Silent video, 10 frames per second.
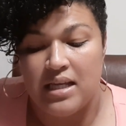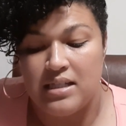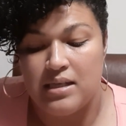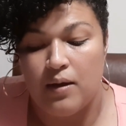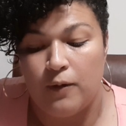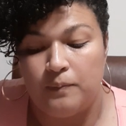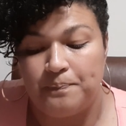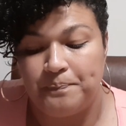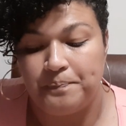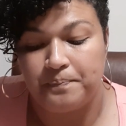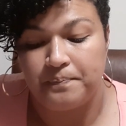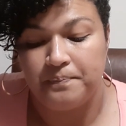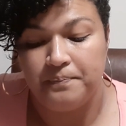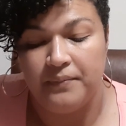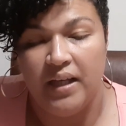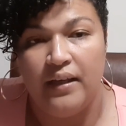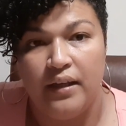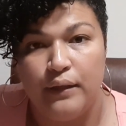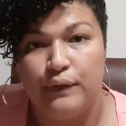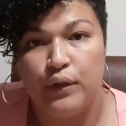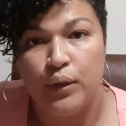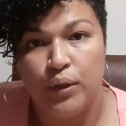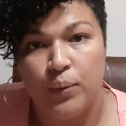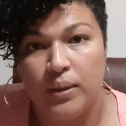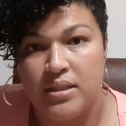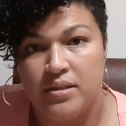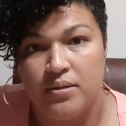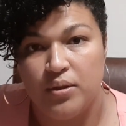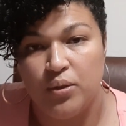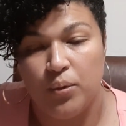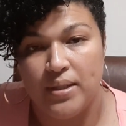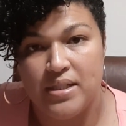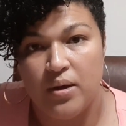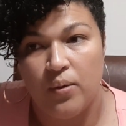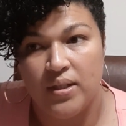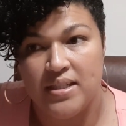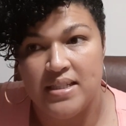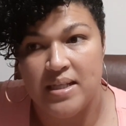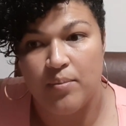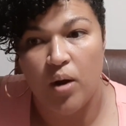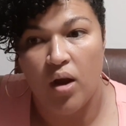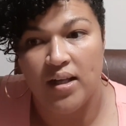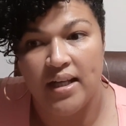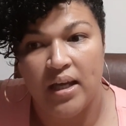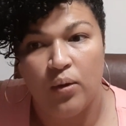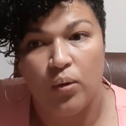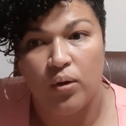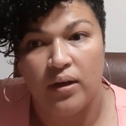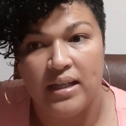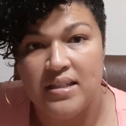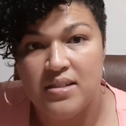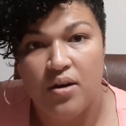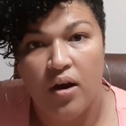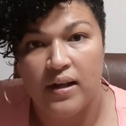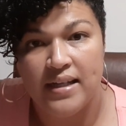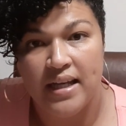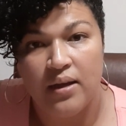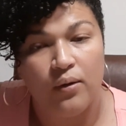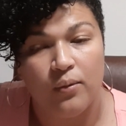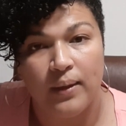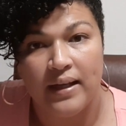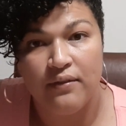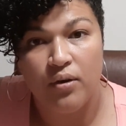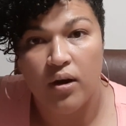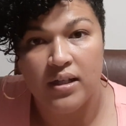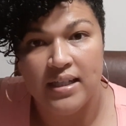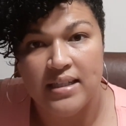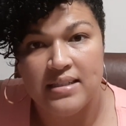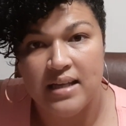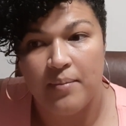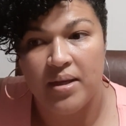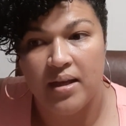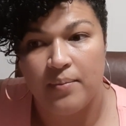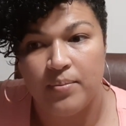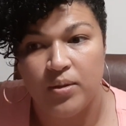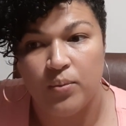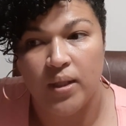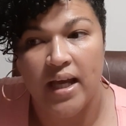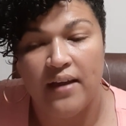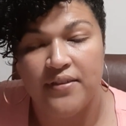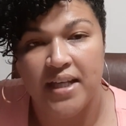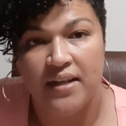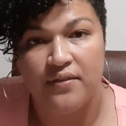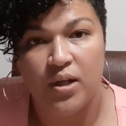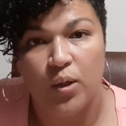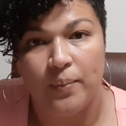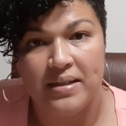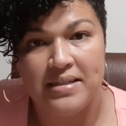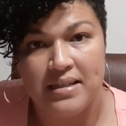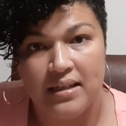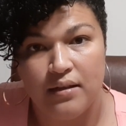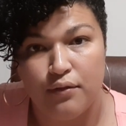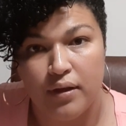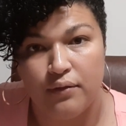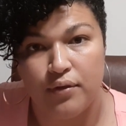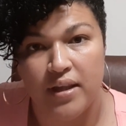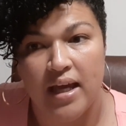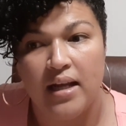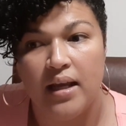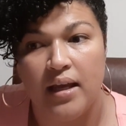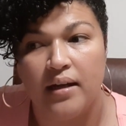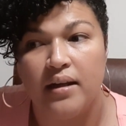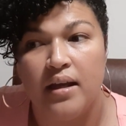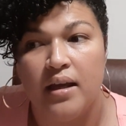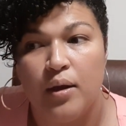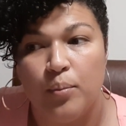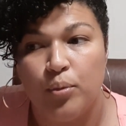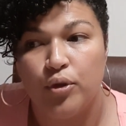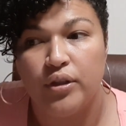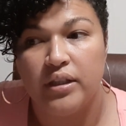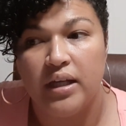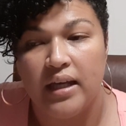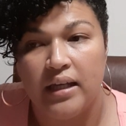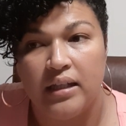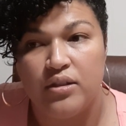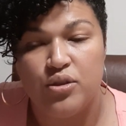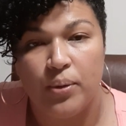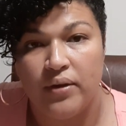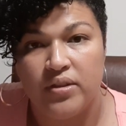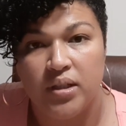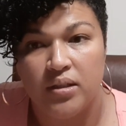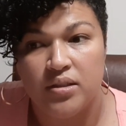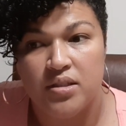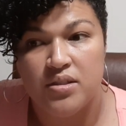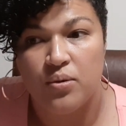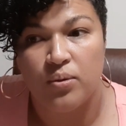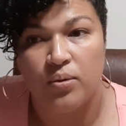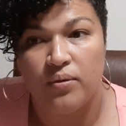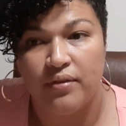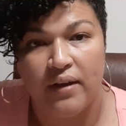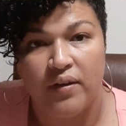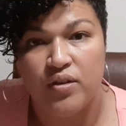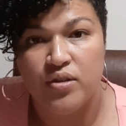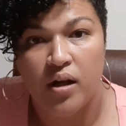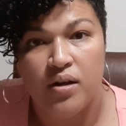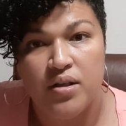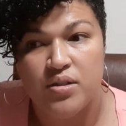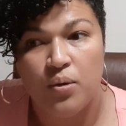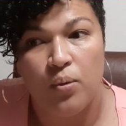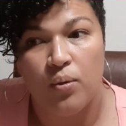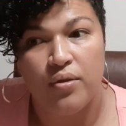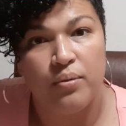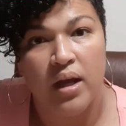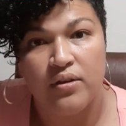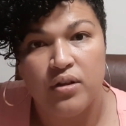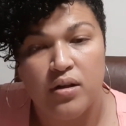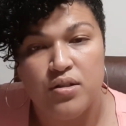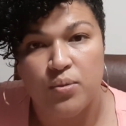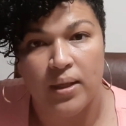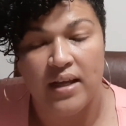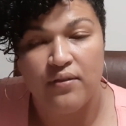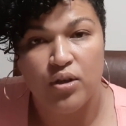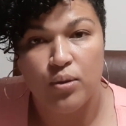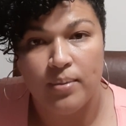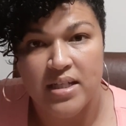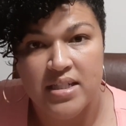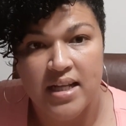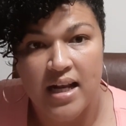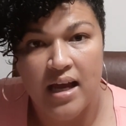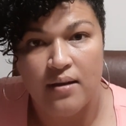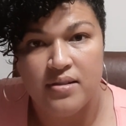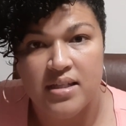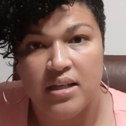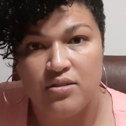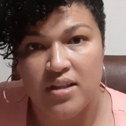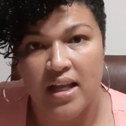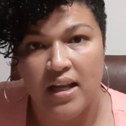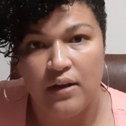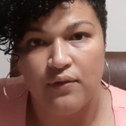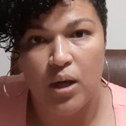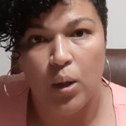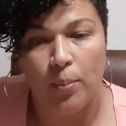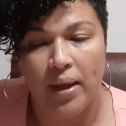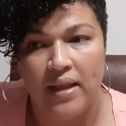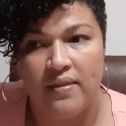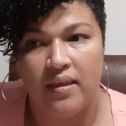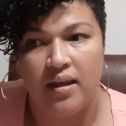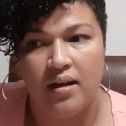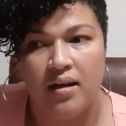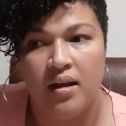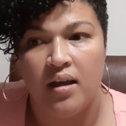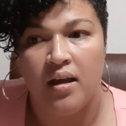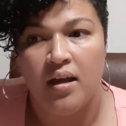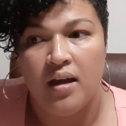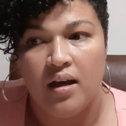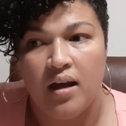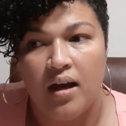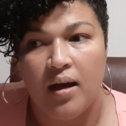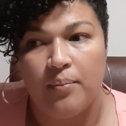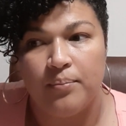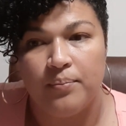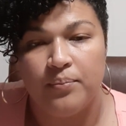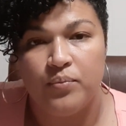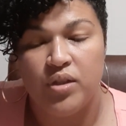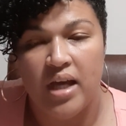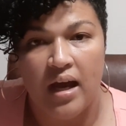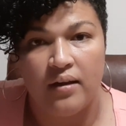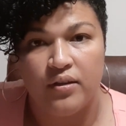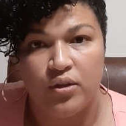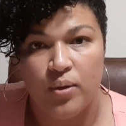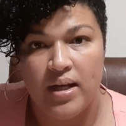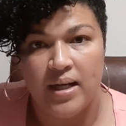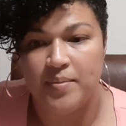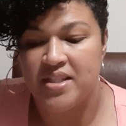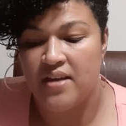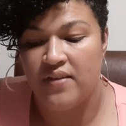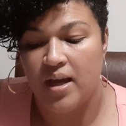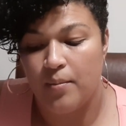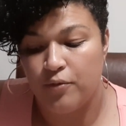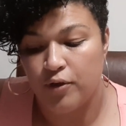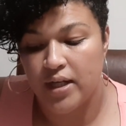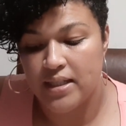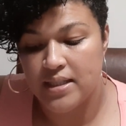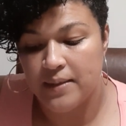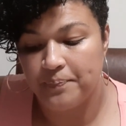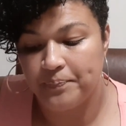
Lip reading: So if you know you want to, you always go on a December holiday or Easter holiday or whatever holiday is coming up, you want to have an envelope, a sinking fund for that, and put a $200 or $500 or $300 or whatever your budget allows into that envelope, and then yeah, you end up saving up for it.